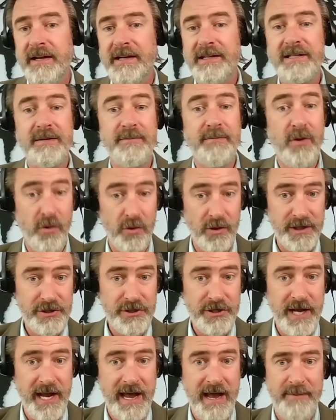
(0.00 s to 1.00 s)
That's the
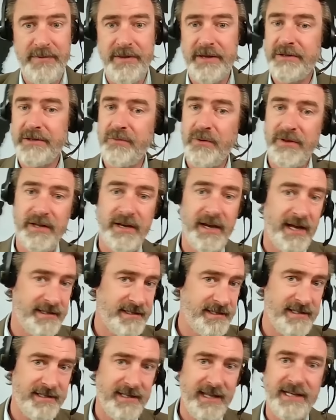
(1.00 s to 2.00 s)
Polish gap. That's where the
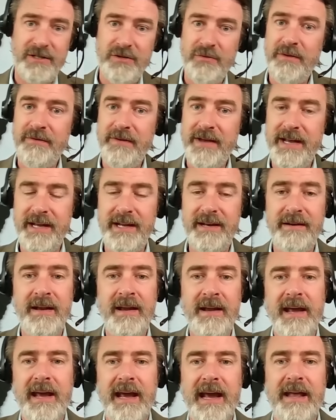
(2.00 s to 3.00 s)
Nazis like to invade it.